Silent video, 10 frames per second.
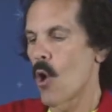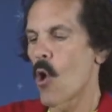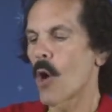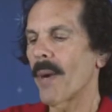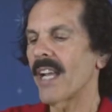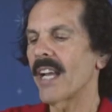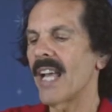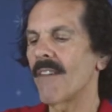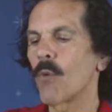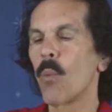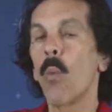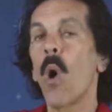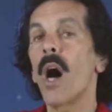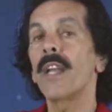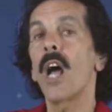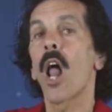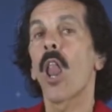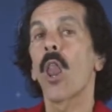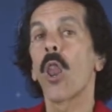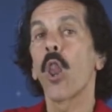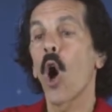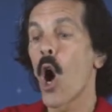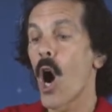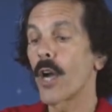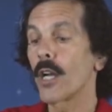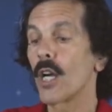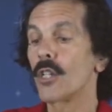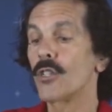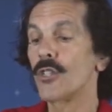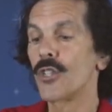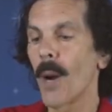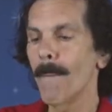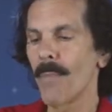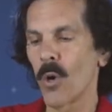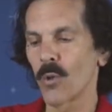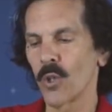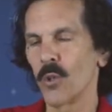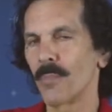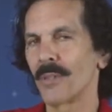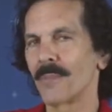Or am I going to have one long jumbo loop?